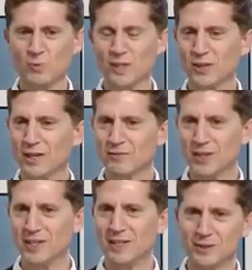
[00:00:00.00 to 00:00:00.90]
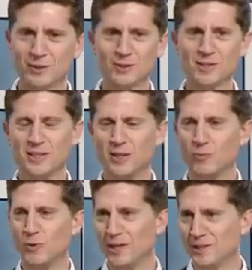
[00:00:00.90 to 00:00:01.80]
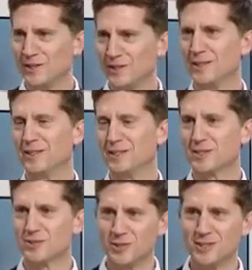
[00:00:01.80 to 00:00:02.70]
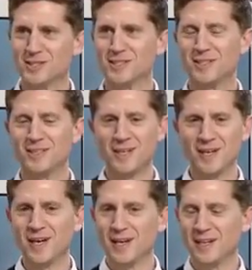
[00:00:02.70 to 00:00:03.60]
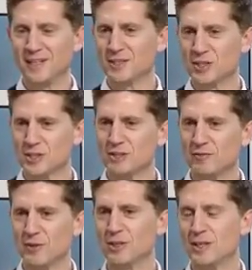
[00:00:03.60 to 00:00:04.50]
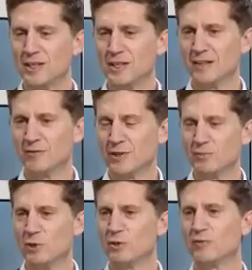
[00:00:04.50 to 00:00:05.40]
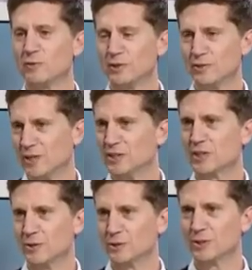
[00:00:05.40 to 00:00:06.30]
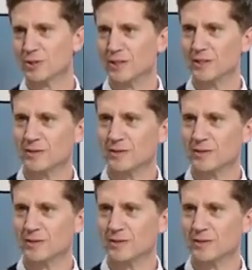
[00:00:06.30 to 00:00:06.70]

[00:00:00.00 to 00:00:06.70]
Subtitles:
We love the hills and the water and the streets and it's just a very very beautiful and rich culture here.